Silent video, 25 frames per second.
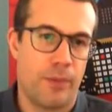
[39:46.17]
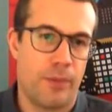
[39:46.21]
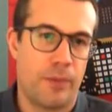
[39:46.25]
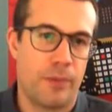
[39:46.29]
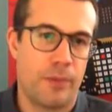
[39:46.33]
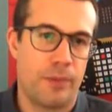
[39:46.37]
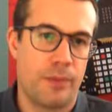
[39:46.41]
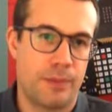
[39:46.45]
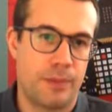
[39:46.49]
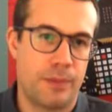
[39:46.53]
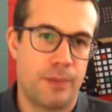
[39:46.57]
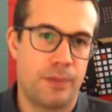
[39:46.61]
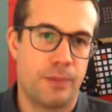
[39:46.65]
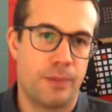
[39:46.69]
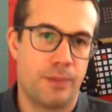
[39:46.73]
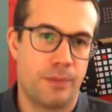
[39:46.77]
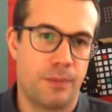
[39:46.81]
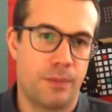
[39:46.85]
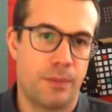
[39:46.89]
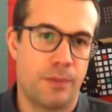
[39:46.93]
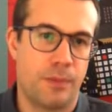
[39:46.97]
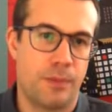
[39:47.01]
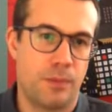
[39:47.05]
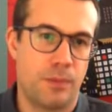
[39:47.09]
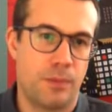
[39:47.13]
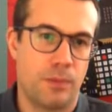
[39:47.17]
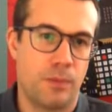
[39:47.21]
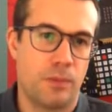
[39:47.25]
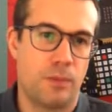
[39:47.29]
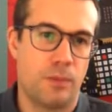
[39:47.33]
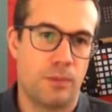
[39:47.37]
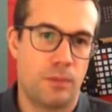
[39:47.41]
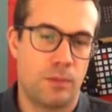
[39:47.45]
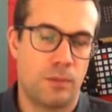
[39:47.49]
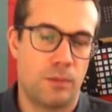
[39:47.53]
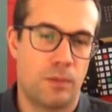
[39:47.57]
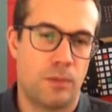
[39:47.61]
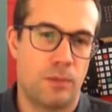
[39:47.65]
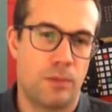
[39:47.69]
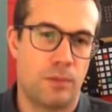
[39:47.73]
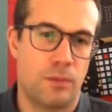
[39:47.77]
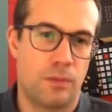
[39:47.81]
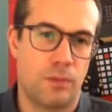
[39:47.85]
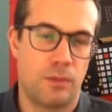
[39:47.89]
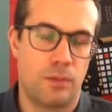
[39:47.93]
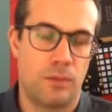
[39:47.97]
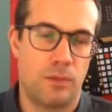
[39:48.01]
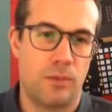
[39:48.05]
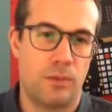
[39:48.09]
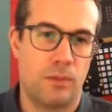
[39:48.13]

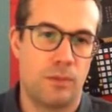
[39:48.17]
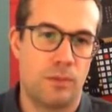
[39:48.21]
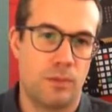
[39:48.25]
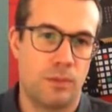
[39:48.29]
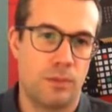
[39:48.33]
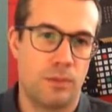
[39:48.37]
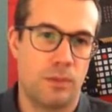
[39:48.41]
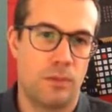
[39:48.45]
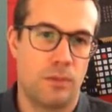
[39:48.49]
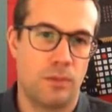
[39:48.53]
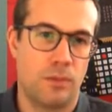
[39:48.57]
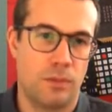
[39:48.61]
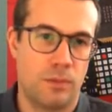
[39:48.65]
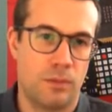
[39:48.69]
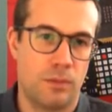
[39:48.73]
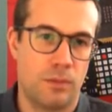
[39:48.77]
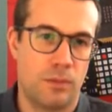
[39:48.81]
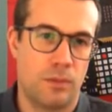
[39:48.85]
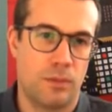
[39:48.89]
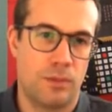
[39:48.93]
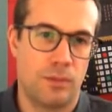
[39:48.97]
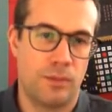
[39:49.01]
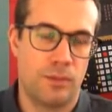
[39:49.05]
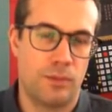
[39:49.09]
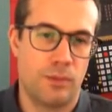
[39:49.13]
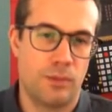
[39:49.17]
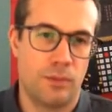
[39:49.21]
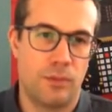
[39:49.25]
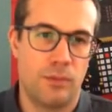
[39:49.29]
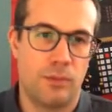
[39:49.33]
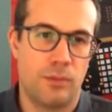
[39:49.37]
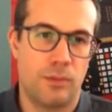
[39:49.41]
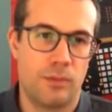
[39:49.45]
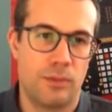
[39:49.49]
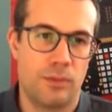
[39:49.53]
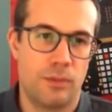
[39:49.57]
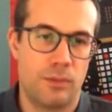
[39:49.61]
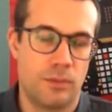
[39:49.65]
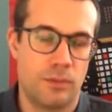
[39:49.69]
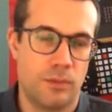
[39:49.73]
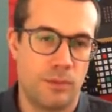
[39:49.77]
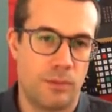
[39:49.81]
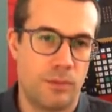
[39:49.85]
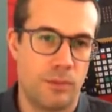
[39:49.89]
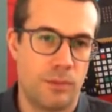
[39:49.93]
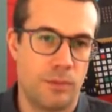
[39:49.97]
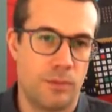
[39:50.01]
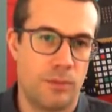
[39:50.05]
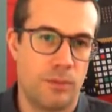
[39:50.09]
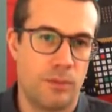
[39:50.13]

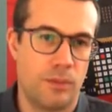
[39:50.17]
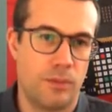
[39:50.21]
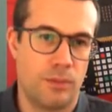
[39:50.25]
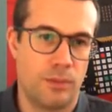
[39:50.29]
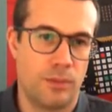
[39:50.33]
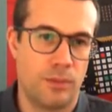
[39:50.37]
[no speech]